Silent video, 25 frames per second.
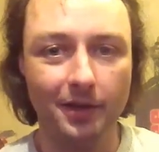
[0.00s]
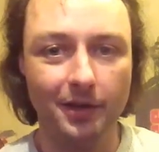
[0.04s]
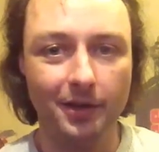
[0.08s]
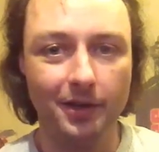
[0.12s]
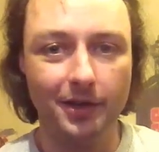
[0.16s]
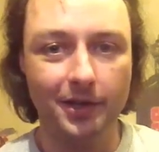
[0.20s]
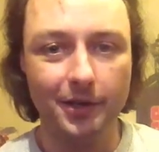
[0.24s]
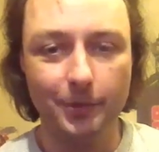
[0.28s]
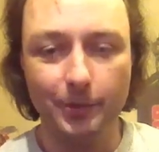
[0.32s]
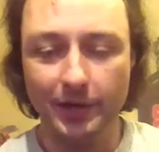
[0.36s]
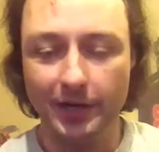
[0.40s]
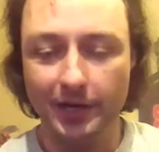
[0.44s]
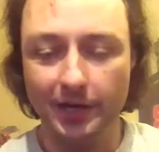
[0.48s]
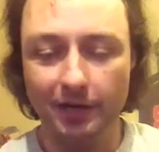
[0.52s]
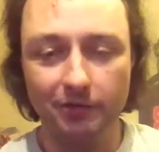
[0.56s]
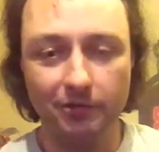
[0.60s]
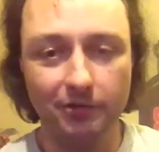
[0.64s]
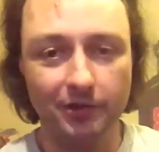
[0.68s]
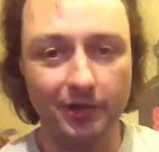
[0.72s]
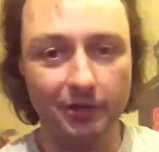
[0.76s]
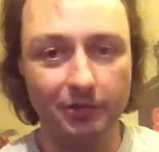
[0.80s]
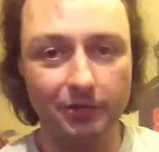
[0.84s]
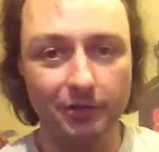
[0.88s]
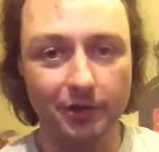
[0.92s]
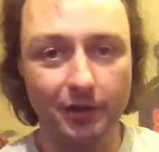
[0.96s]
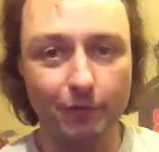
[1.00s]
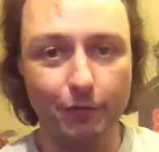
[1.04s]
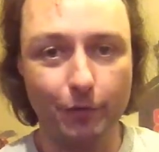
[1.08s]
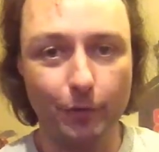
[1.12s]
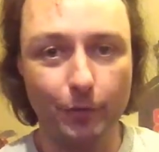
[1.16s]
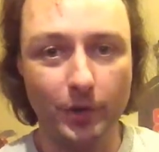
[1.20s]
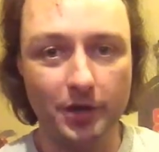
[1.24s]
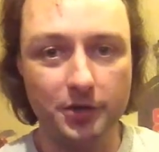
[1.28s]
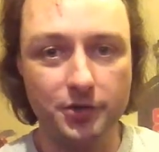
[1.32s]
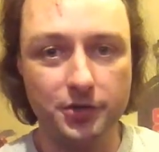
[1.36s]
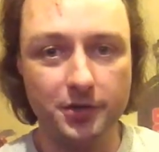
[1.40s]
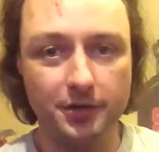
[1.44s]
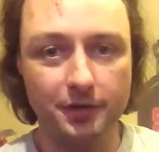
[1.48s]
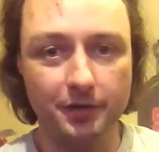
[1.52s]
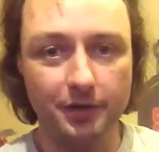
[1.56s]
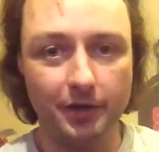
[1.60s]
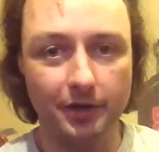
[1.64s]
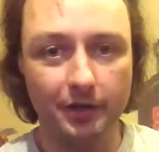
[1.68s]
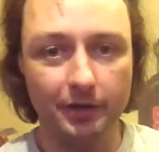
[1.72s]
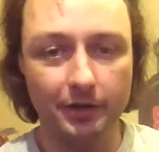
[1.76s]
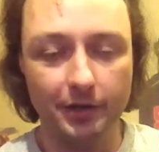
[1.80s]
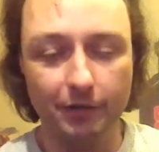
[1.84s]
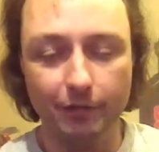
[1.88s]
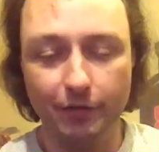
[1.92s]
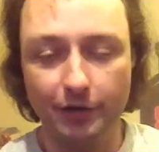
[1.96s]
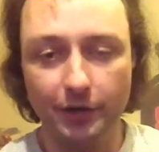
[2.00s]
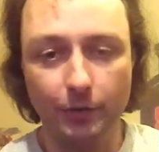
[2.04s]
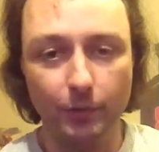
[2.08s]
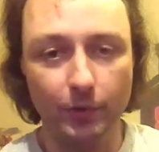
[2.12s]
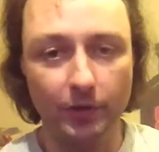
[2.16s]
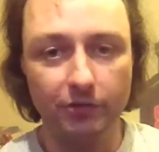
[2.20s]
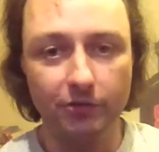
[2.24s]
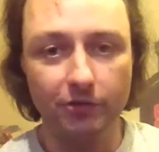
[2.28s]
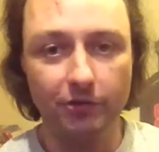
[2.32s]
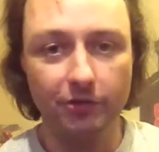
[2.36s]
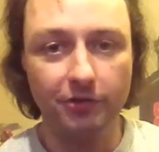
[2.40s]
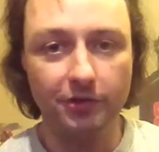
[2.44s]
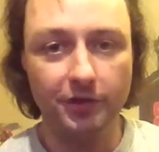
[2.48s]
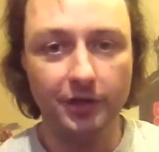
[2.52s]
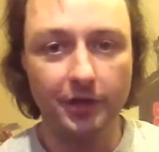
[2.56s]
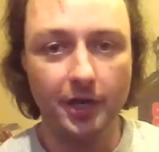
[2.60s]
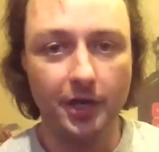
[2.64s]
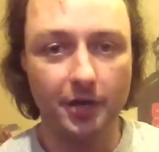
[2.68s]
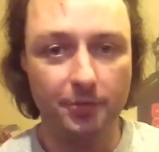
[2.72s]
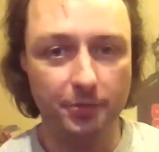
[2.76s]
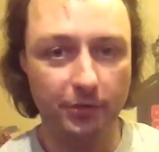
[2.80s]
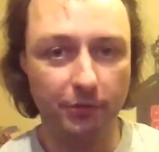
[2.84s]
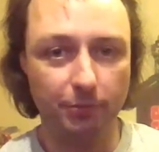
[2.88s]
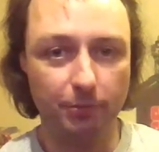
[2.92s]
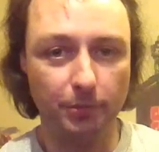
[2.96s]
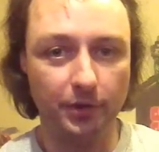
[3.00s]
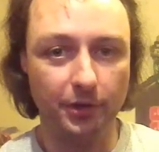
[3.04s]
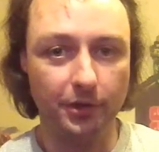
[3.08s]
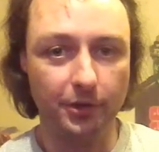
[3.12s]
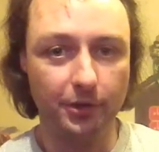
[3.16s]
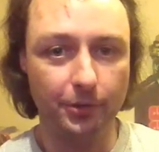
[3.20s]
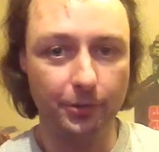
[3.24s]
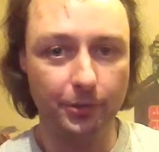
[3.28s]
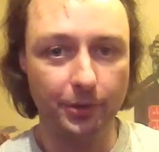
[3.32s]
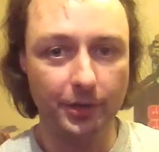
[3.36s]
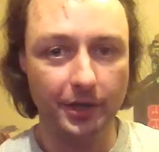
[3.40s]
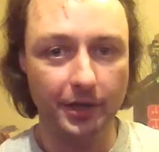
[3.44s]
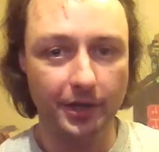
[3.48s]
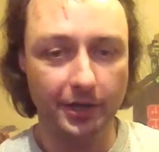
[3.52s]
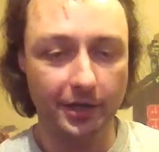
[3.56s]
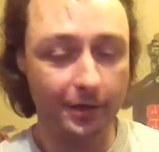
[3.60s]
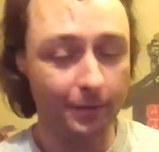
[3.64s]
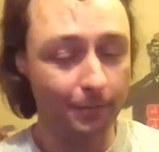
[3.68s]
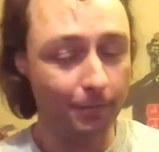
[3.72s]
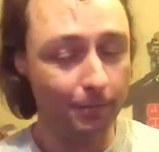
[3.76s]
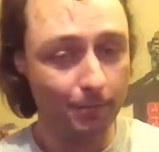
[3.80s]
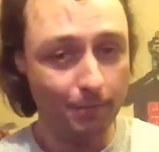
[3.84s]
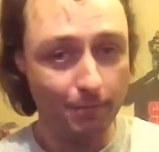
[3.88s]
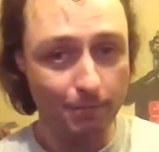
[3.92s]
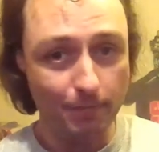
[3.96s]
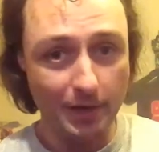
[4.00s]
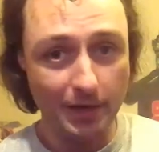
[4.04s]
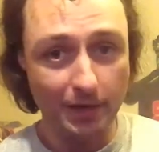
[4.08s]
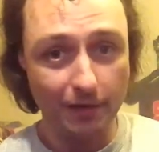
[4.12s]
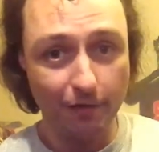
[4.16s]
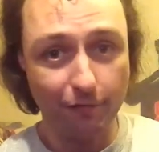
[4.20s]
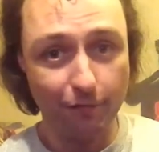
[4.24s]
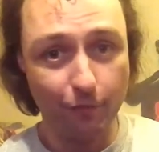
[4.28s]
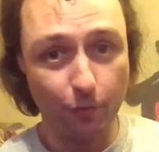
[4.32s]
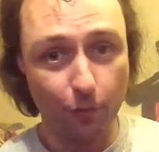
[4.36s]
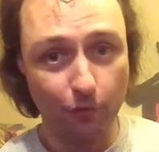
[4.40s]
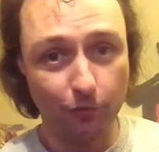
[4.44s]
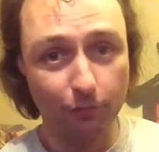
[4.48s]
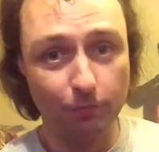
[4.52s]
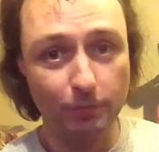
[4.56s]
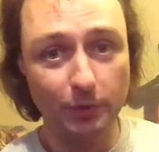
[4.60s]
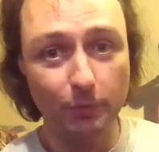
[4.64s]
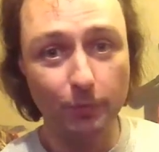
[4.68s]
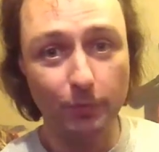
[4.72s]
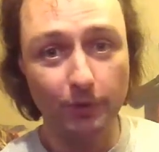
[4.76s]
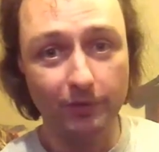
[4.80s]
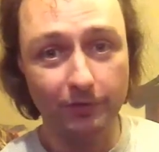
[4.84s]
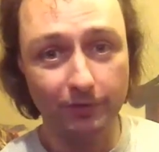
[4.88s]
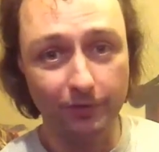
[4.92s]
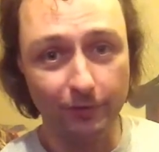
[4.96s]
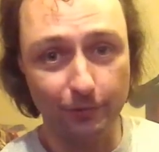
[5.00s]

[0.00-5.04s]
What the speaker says: Anyway guys, thanks a lot for watching. Leave any questions in the comments below, and may the Force be with